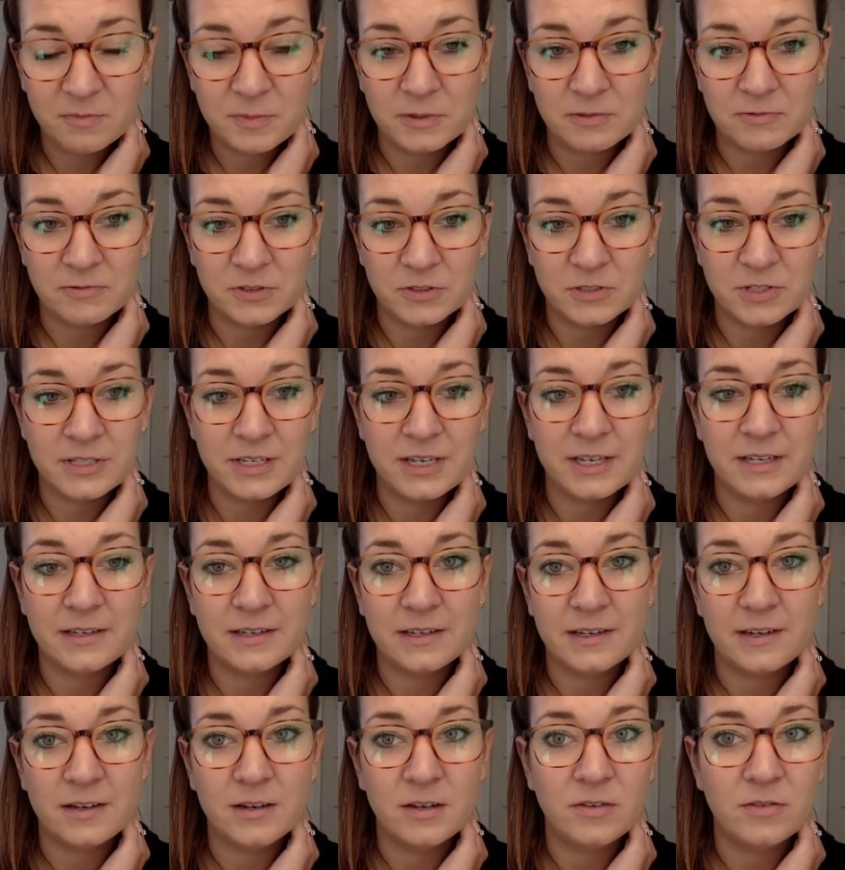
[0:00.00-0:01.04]
but for sake
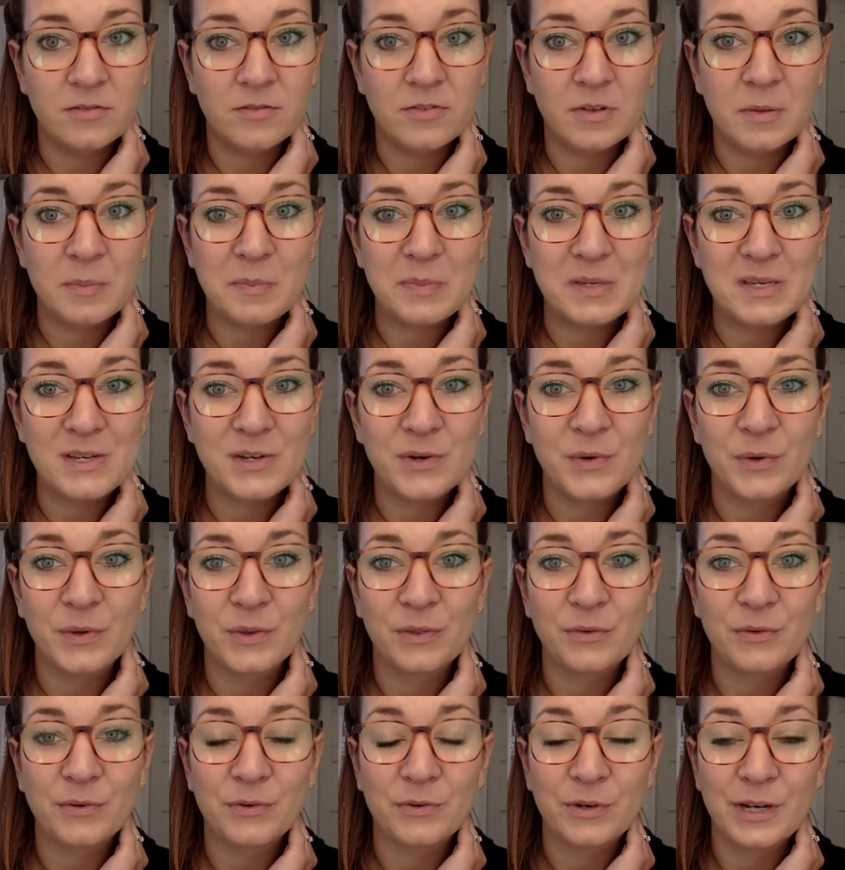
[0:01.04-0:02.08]
of me going
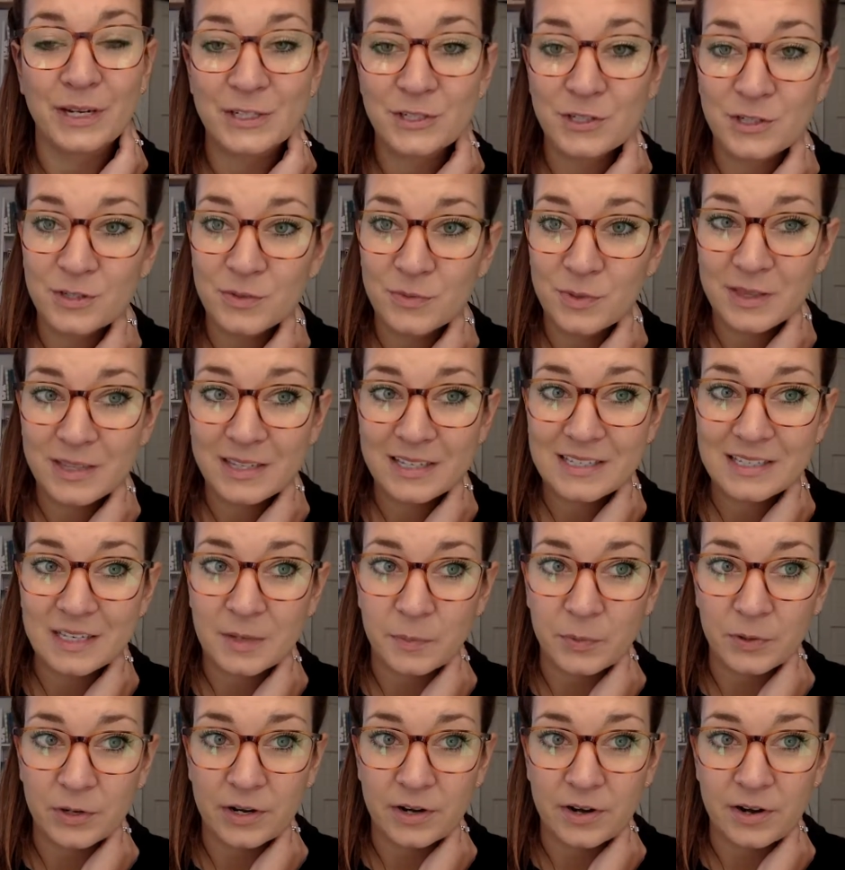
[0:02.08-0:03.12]
through directions with this, I
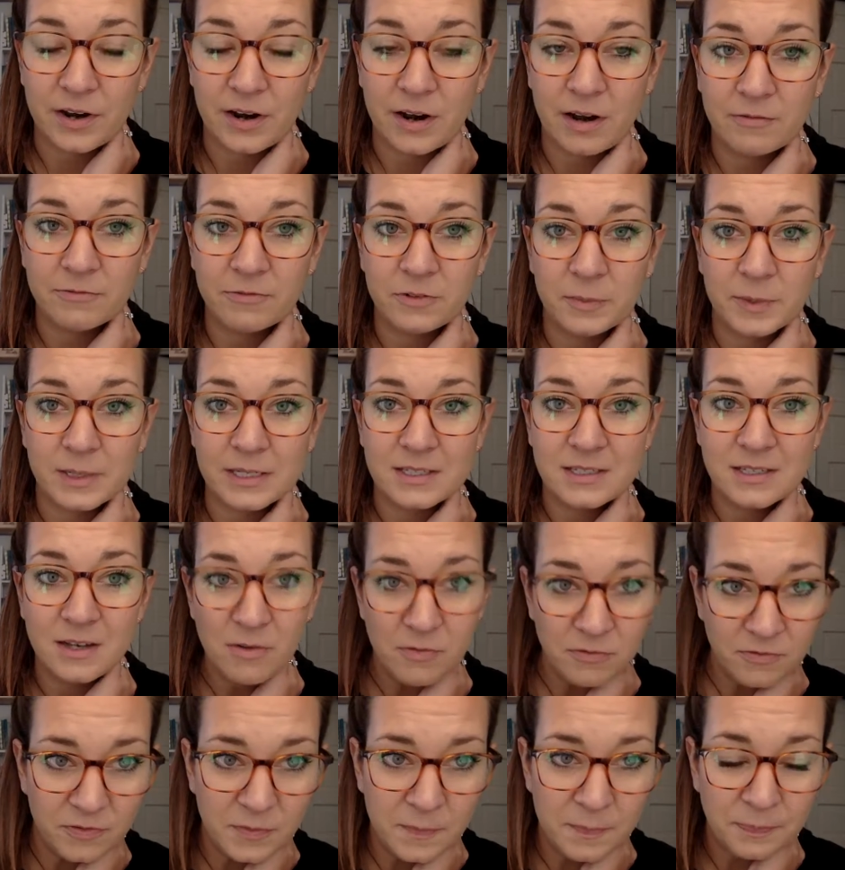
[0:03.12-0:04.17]
printed it off for
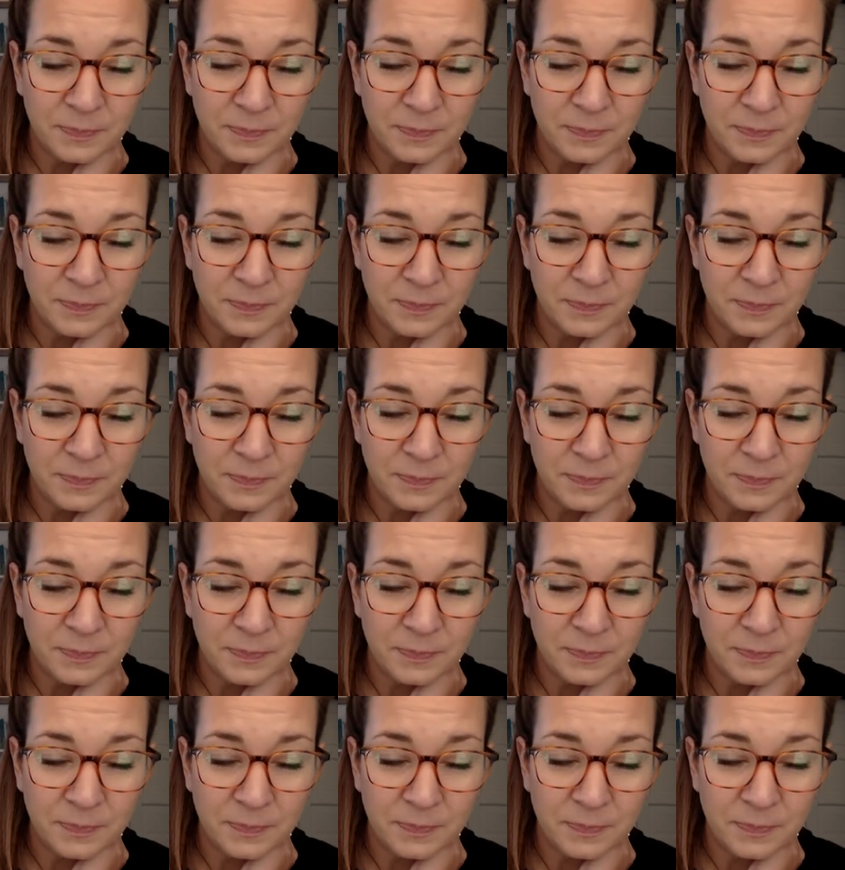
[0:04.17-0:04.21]
myself,